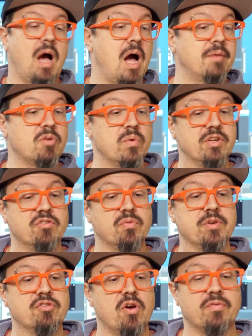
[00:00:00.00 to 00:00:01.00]
I'm going to
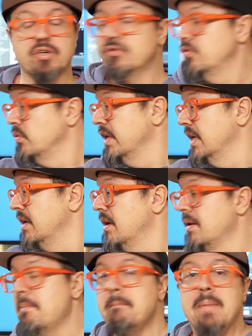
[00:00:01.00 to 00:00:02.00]
switch over to the
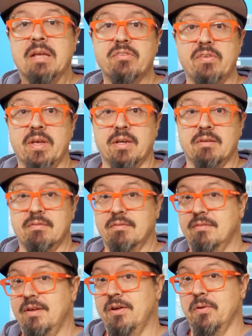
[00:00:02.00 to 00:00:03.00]
mixing
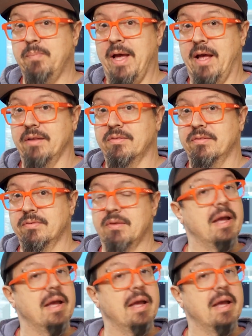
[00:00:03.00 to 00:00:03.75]
ear pads.